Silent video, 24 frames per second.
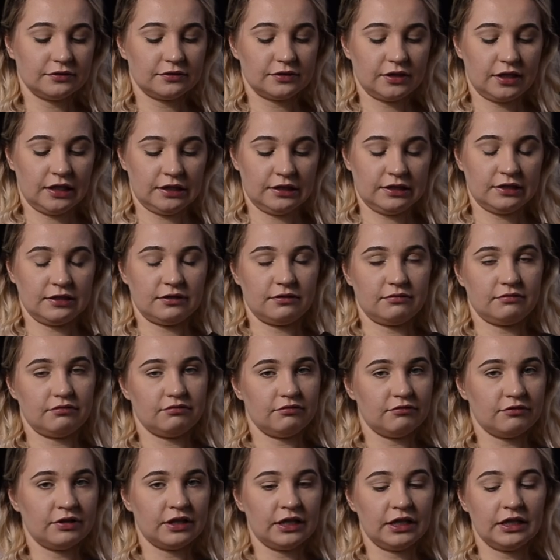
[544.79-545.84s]
it's
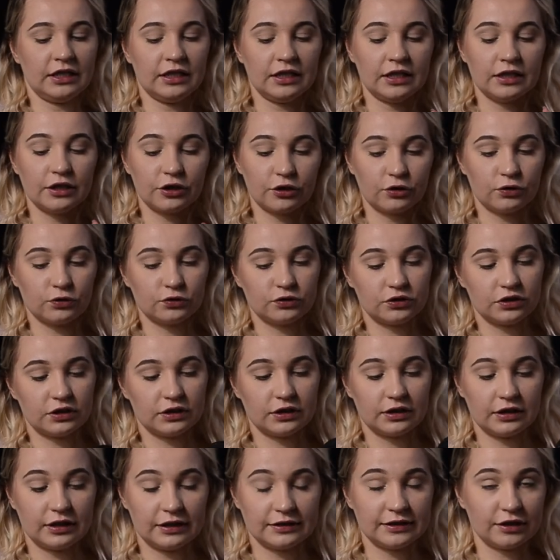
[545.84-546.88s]
really good.
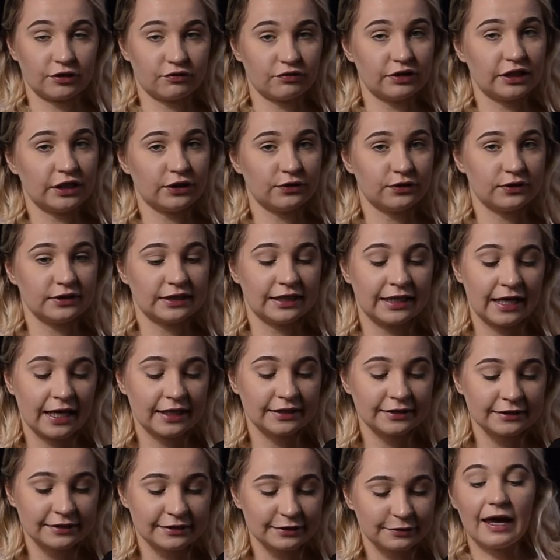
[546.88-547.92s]
It's a really good
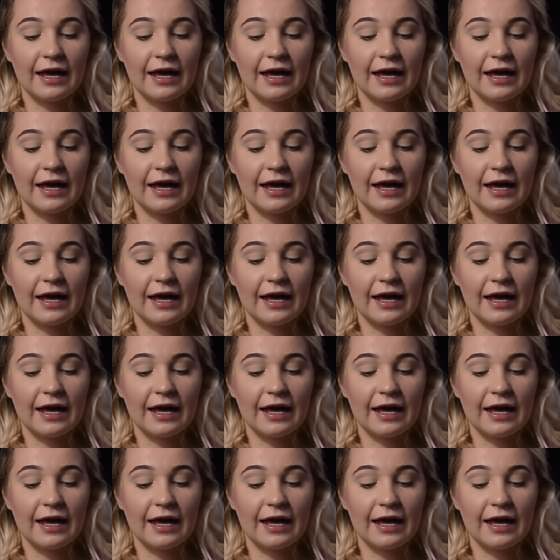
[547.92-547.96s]
lens.